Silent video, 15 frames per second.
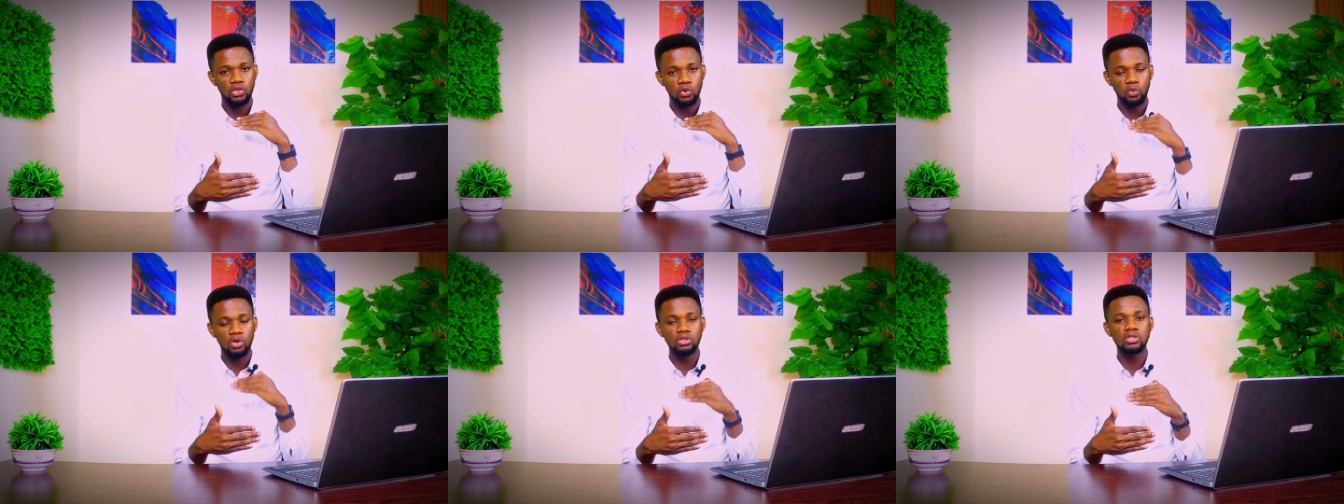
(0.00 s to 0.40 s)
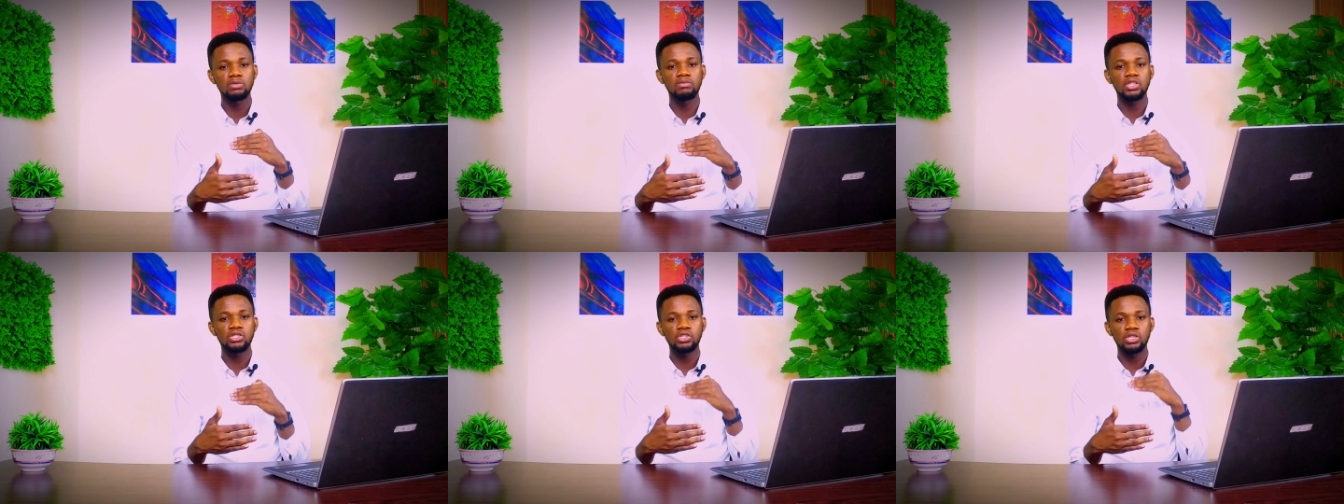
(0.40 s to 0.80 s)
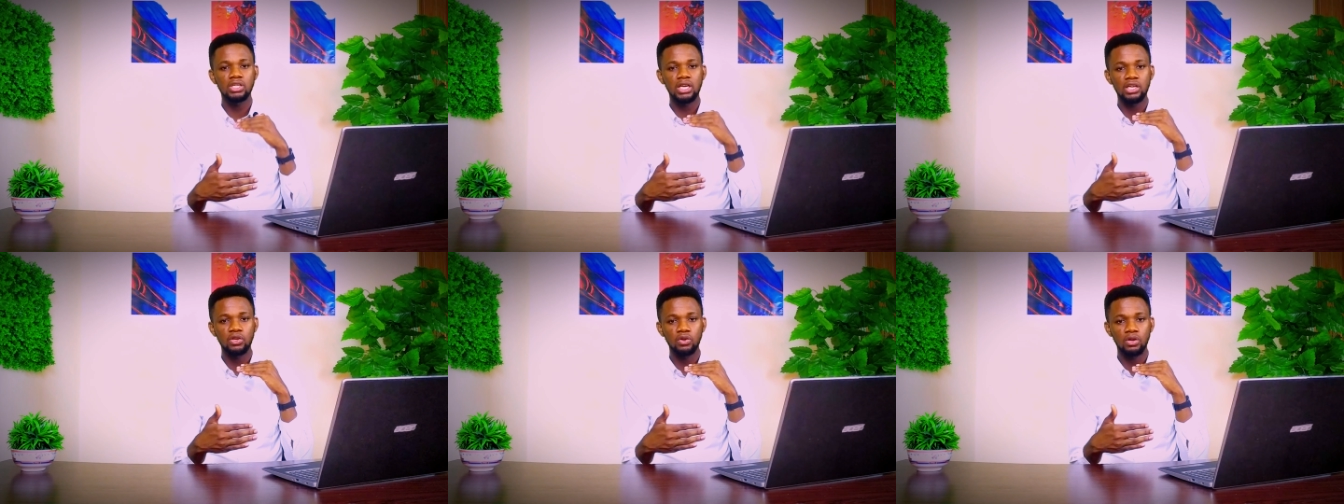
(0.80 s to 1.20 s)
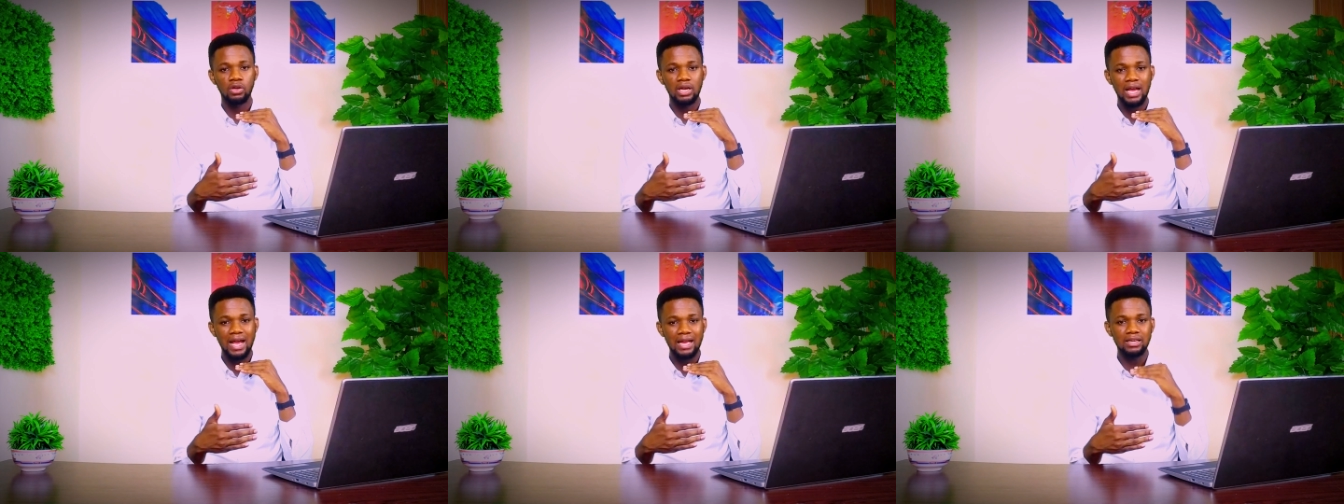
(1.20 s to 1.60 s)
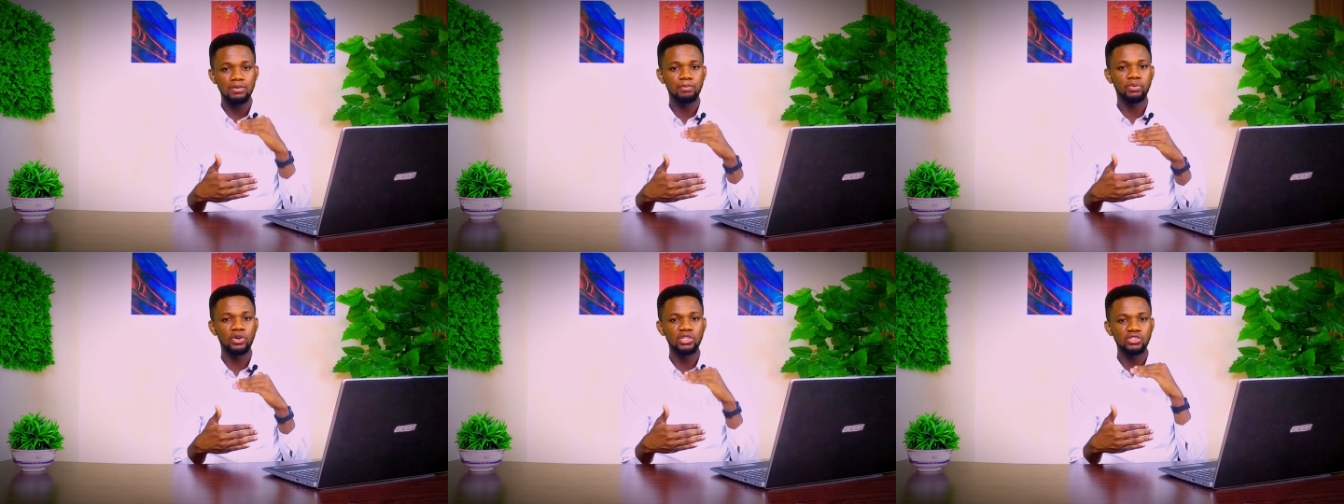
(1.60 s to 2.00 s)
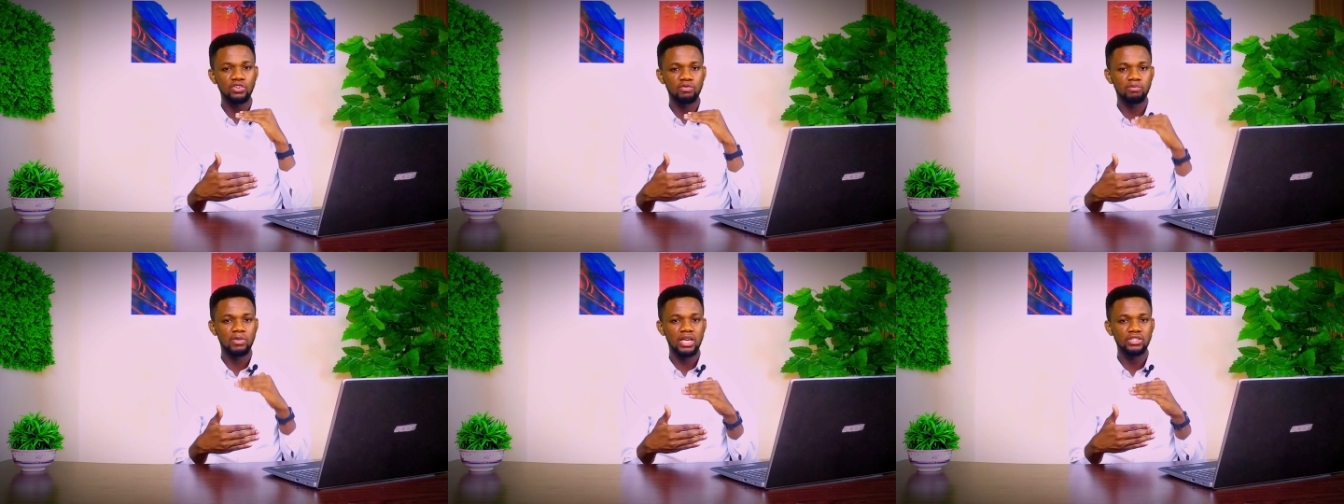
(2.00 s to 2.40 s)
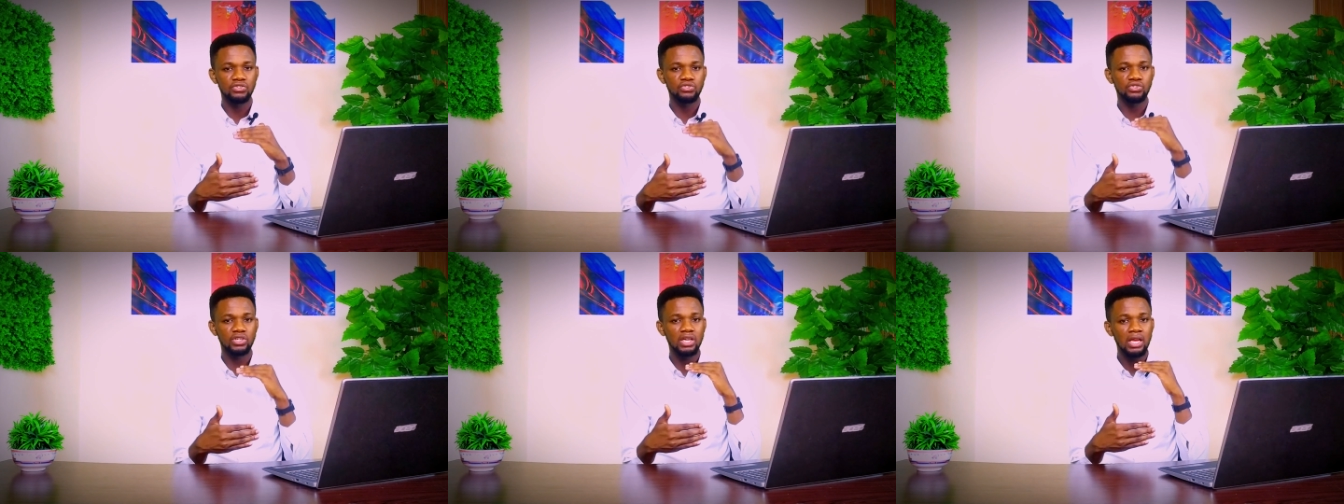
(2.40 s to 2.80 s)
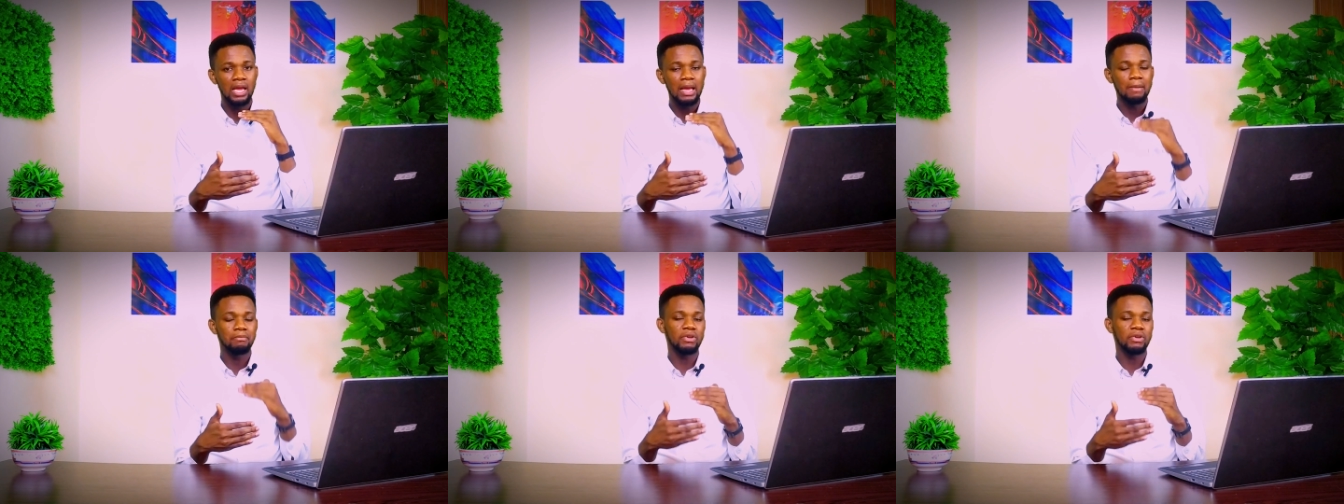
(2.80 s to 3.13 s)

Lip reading: You want to make sure that you're at the point of mastery